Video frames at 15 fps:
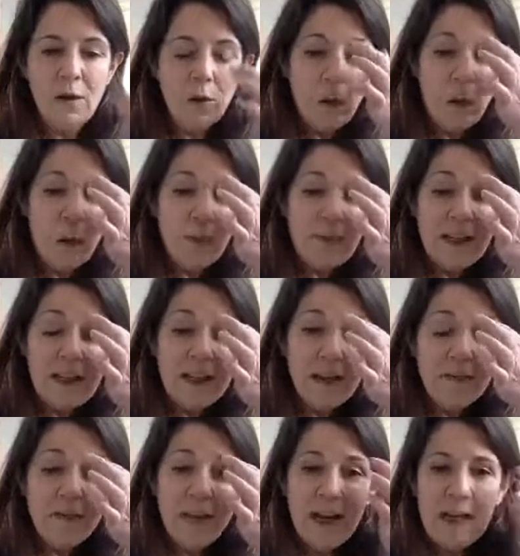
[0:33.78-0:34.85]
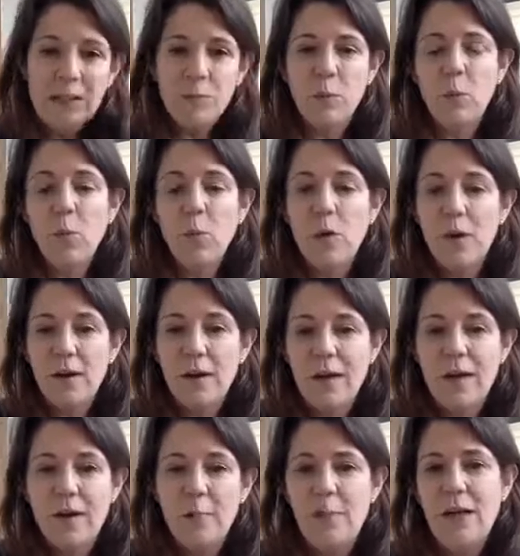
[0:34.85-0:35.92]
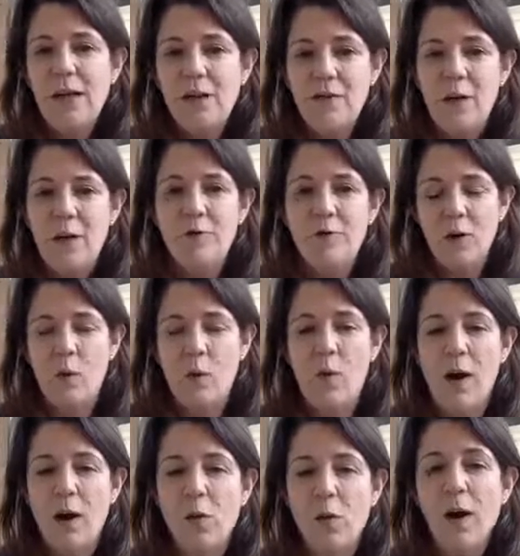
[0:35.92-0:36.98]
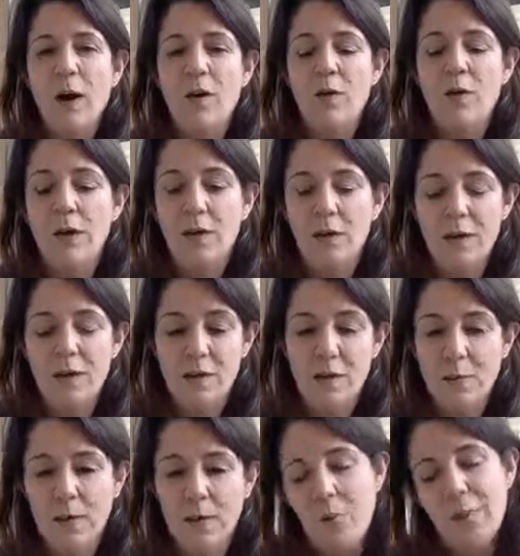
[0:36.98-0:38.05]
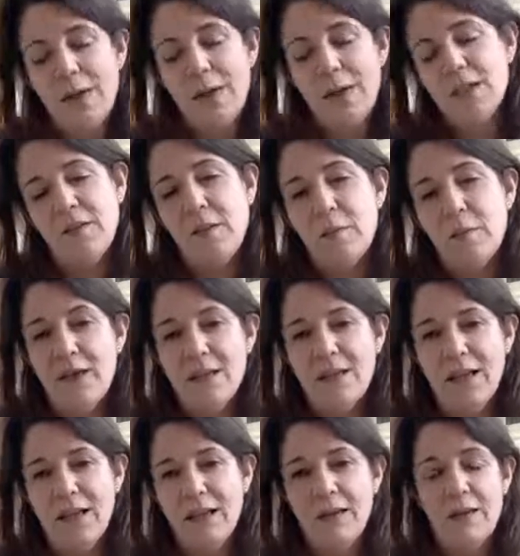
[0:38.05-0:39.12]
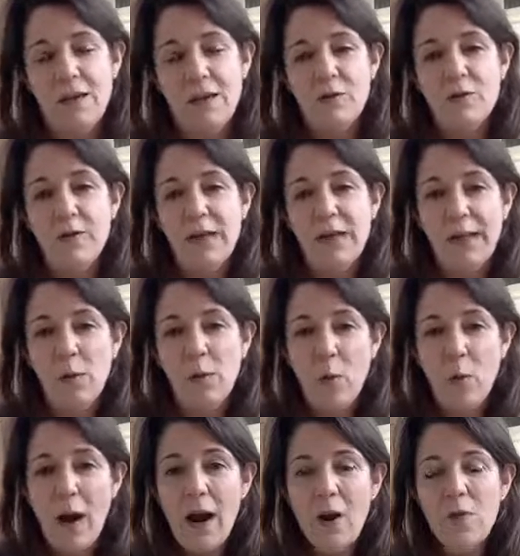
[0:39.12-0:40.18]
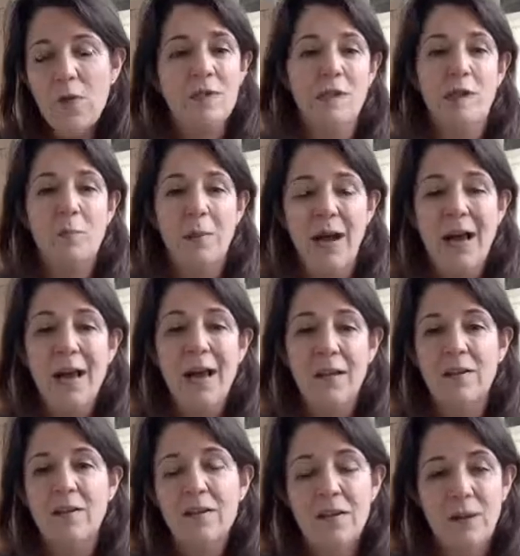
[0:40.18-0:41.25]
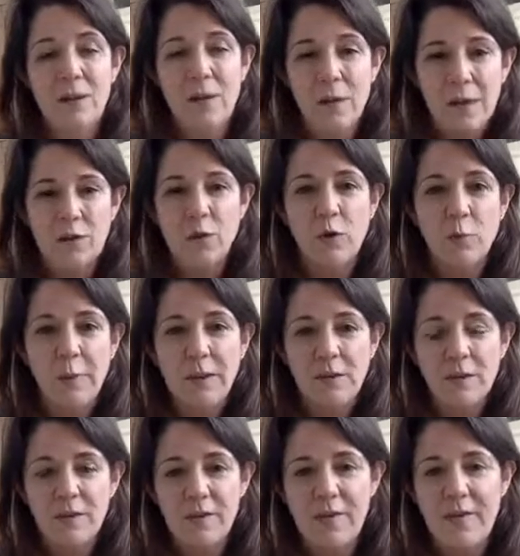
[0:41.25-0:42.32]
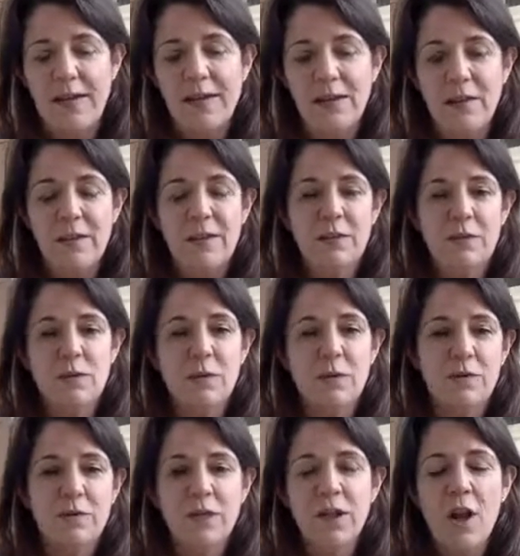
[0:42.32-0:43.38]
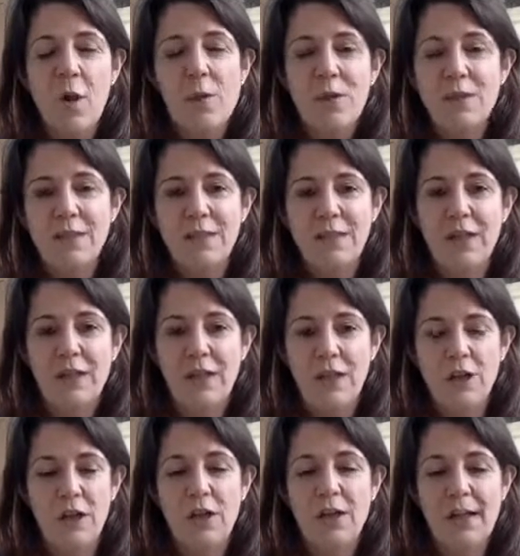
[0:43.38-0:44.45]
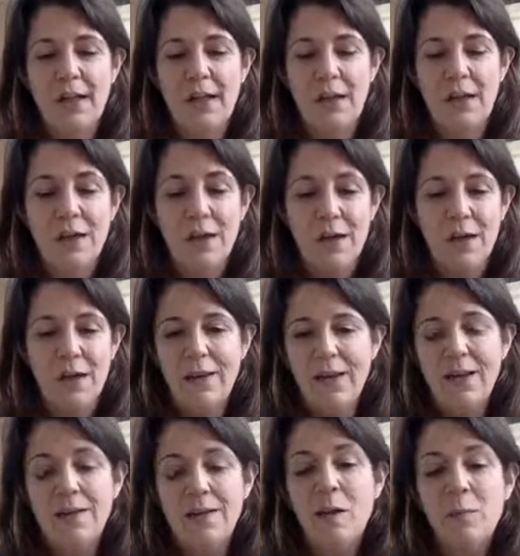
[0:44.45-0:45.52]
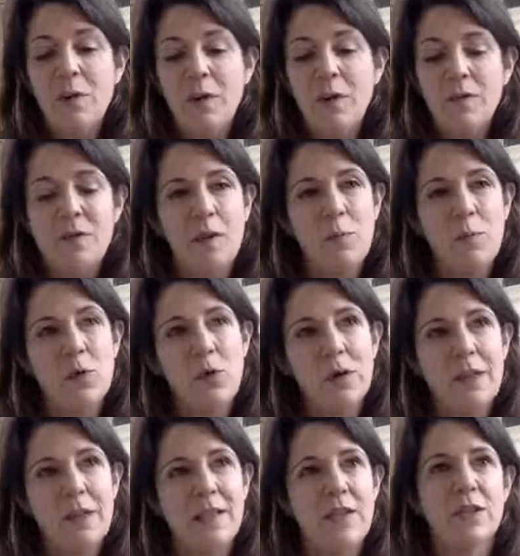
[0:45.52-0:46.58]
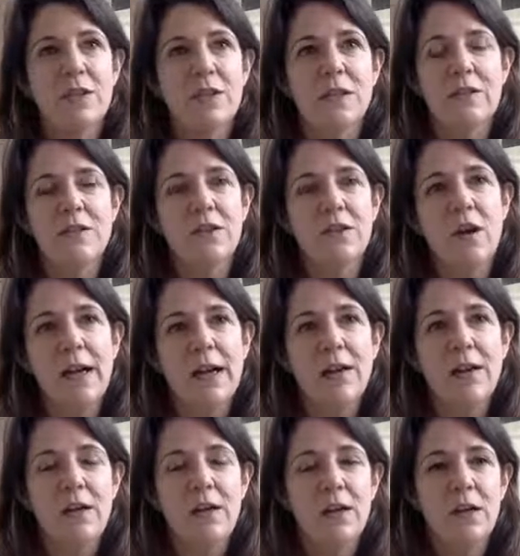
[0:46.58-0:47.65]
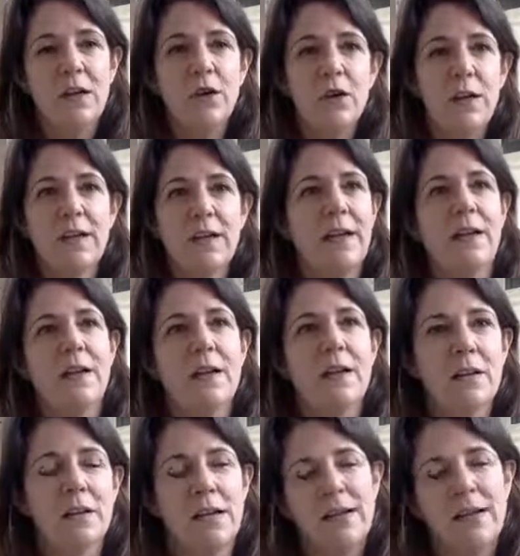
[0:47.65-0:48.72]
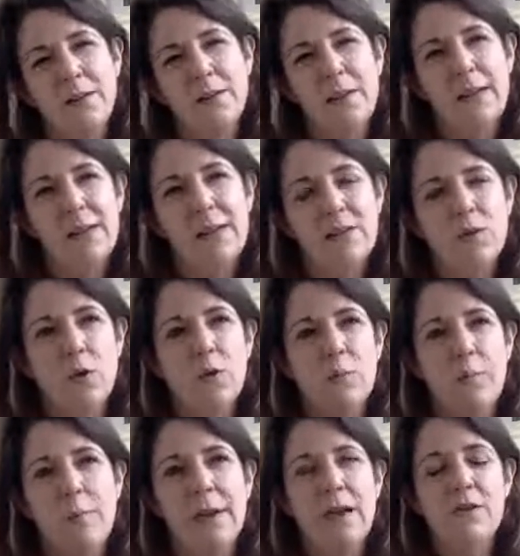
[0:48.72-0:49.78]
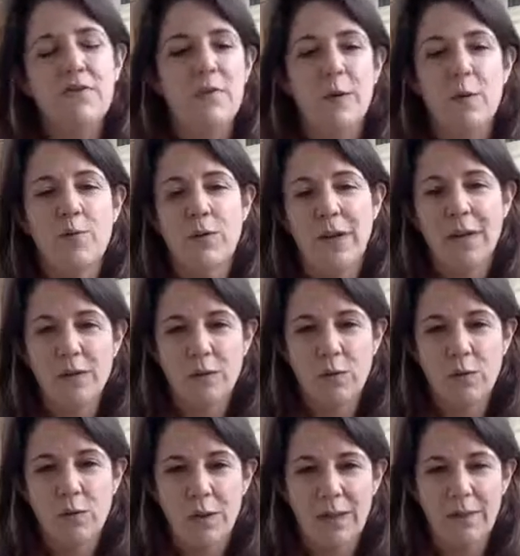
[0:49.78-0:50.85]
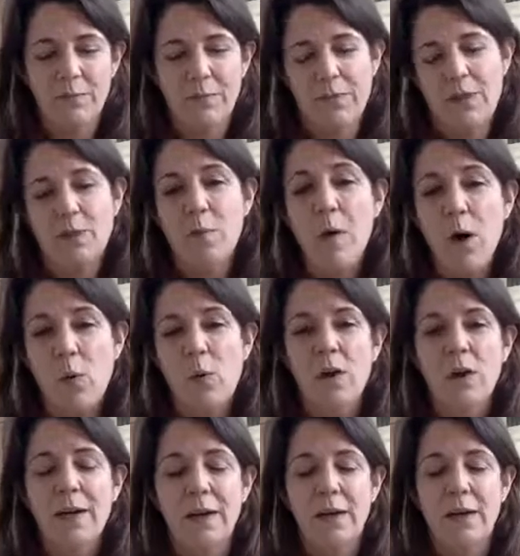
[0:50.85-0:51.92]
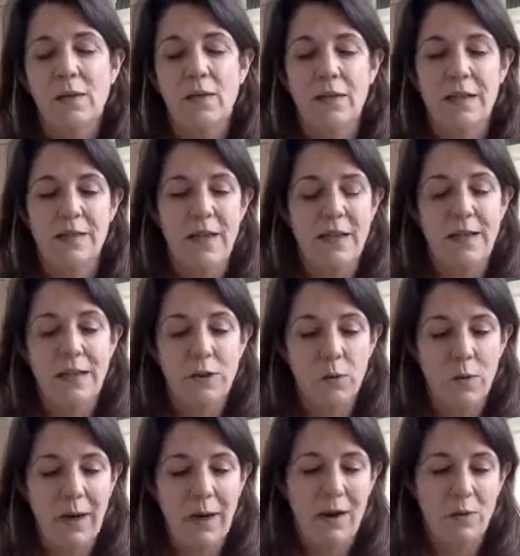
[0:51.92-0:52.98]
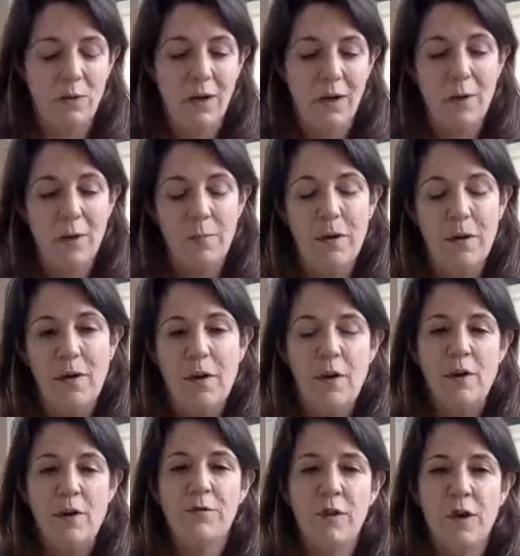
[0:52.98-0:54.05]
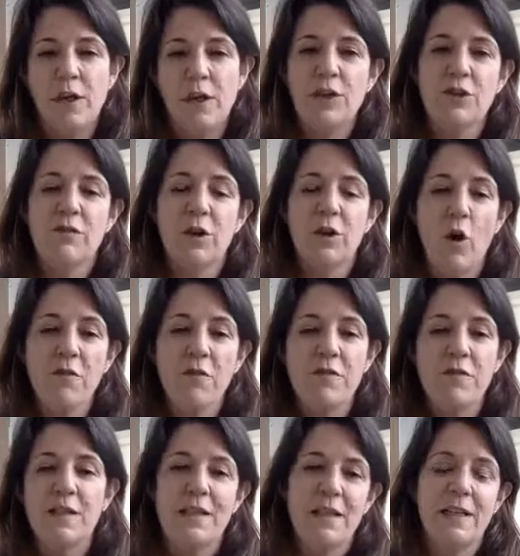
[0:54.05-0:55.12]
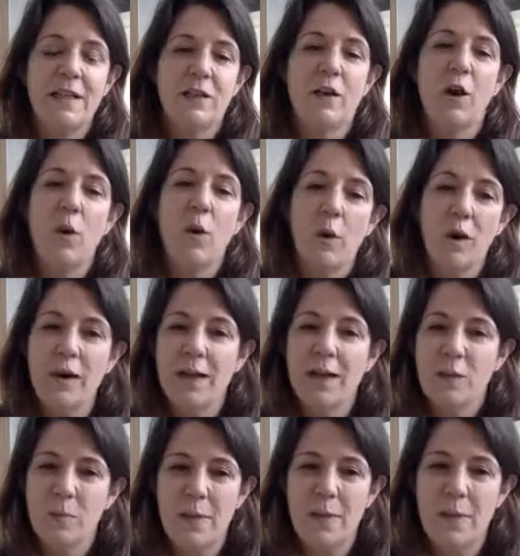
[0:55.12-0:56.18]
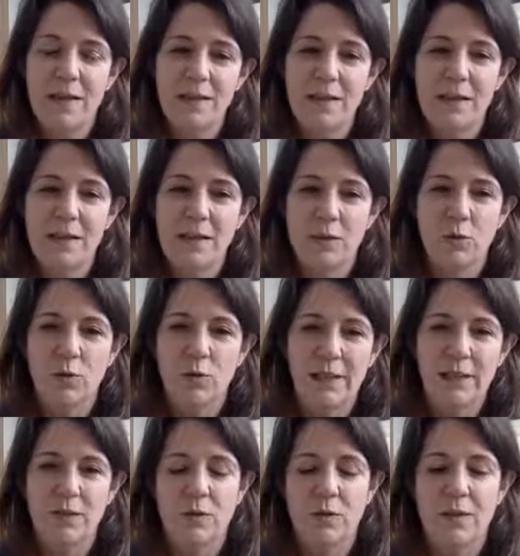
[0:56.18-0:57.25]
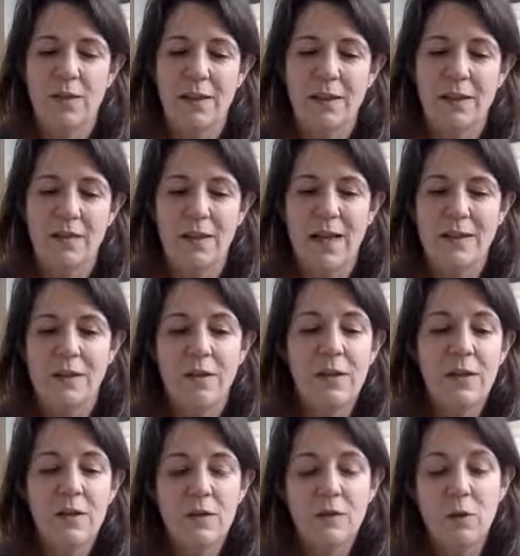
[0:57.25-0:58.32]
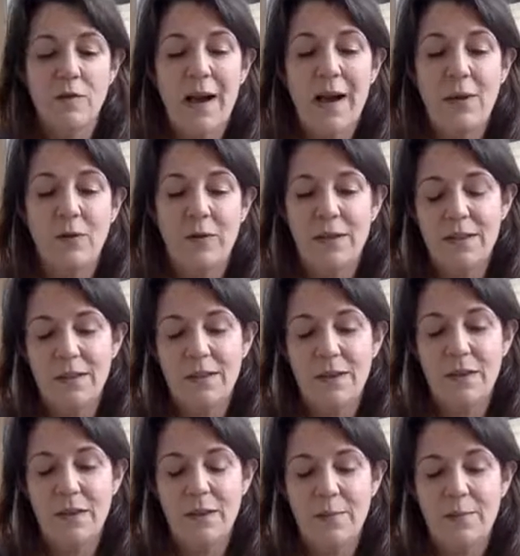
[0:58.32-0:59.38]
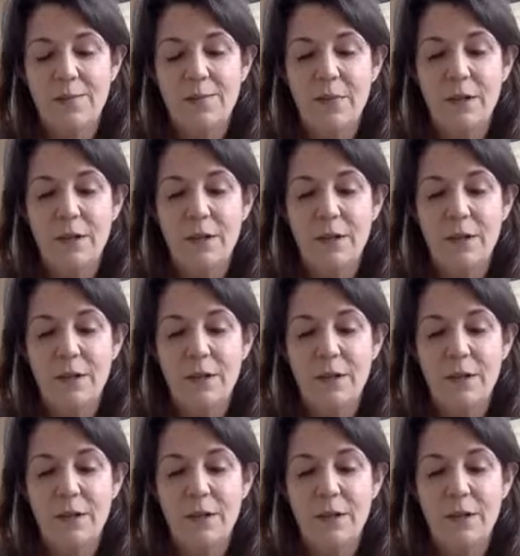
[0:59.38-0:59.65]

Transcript: Well, we've seen flexible working being around for quite a while, you know, and some companies have embraced that really well and some haven't. So that's sort of been on a very sort of slow and steady journey. And then in some some organisations, they've started looking at it in the in the sort of bigger realm, really, as calling it smart working because they're taking into account um, furniture and offices and co-working spaces and all these sort of things. So that's sort of how this um,